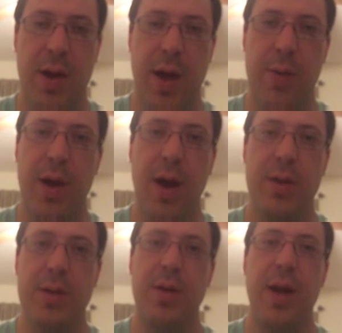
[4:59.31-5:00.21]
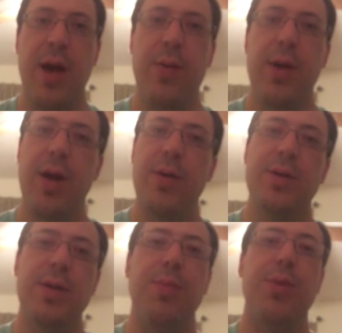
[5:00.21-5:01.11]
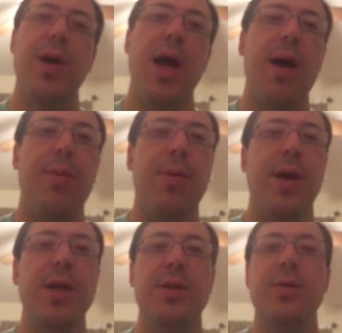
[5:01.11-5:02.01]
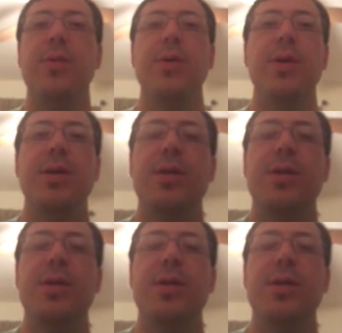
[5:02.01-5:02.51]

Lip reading: Okay, we also now we go into the pre-operational where the